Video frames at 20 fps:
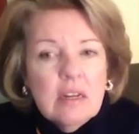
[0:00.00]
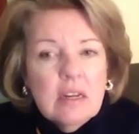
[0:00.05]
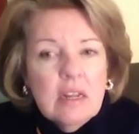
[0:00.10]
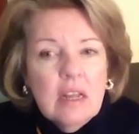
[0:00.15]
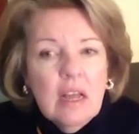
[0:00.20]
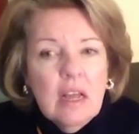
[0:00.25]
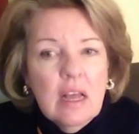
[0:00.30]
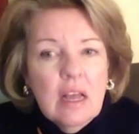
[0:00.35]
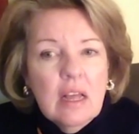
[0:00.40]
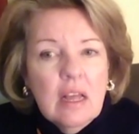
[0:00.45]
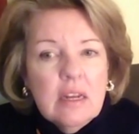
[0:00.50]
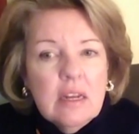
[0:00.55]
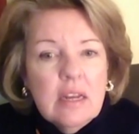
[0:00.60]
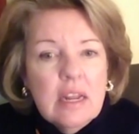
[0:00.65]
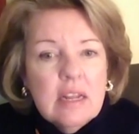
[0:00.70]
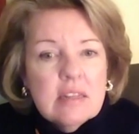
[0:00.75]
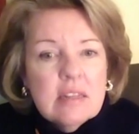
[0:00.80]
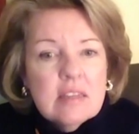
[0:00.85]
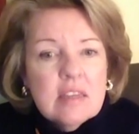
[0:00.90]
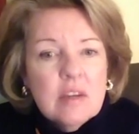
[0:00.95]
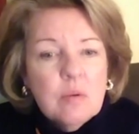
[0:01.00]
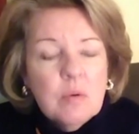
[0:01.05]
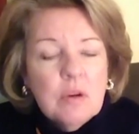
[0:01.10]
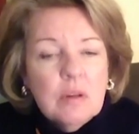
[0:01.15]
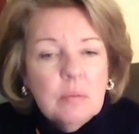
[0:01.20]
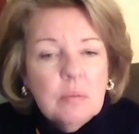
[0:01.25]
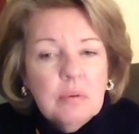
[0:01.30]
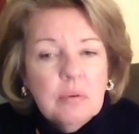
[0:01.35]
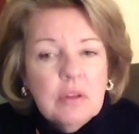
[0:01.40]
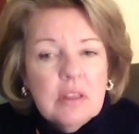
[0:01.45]
Nancy
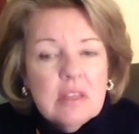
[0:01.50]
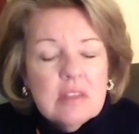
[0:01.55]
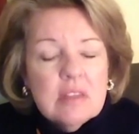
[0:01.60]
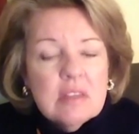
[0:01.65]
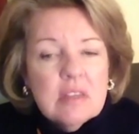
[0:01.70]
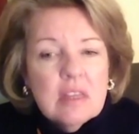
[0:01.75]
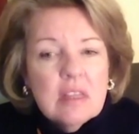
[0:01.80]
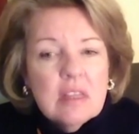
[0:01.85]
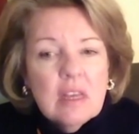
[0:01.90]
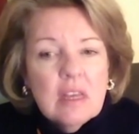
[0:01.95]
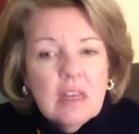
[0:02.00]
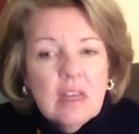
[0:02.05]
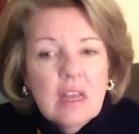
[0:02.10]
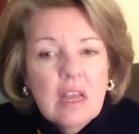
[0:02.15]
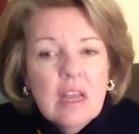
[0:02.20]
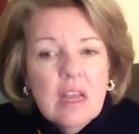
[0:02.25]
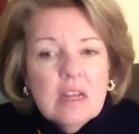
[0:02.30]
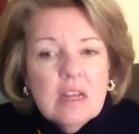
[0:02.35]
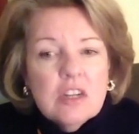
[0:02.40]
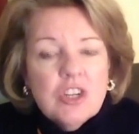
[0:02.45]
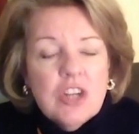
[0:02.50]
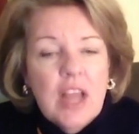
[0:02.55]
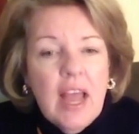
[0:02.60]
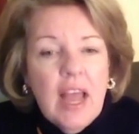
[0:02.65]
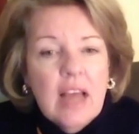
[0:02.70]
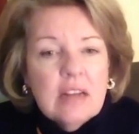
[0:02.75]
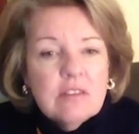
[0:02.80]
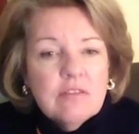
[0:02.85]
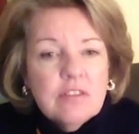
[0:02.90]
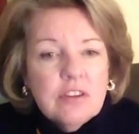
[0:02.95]
will put this in the
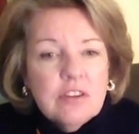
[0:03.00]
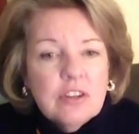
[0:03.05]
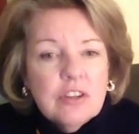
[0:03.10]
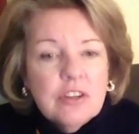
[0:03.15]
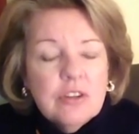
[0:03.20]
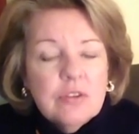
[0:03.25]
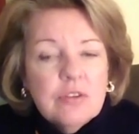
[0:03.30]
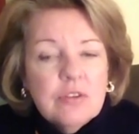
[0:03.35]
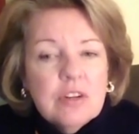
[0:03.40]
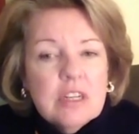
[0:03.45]
chat for you.